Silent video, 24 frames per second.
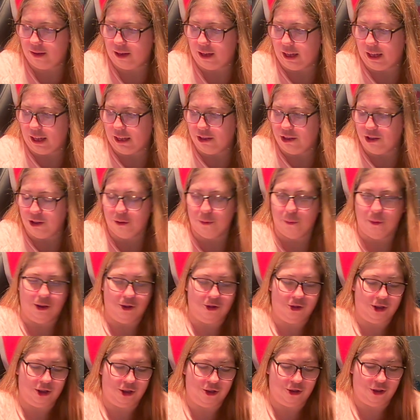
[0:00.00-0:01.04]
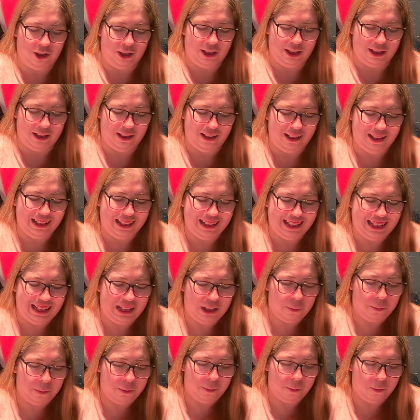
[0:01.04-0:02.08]
I do wish that she had a
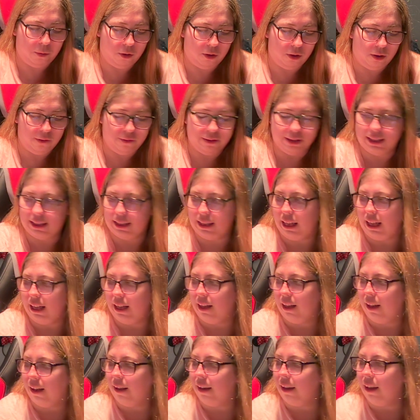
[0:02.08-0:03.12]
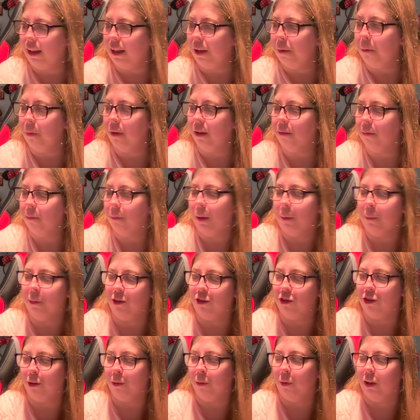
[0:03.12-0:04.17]
little bit more of a standing thing, but maybe
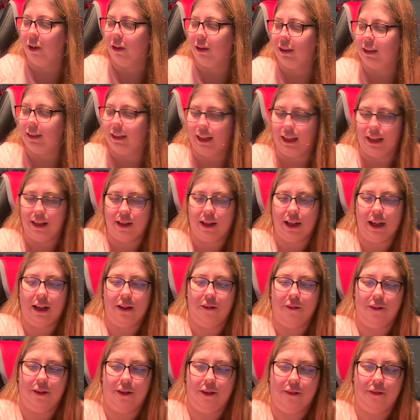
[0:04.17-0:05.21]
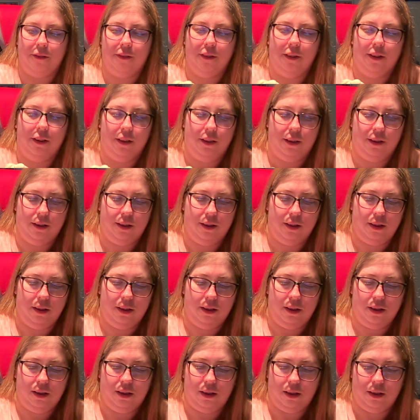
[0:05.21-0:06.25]
she will stand. I don't
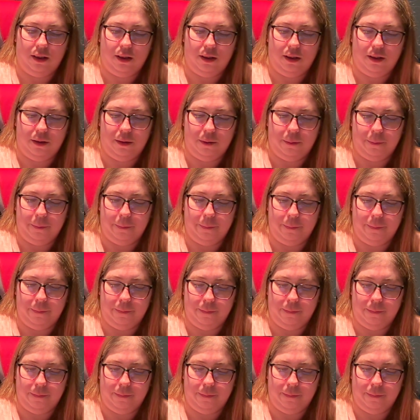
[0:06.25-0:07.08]
know.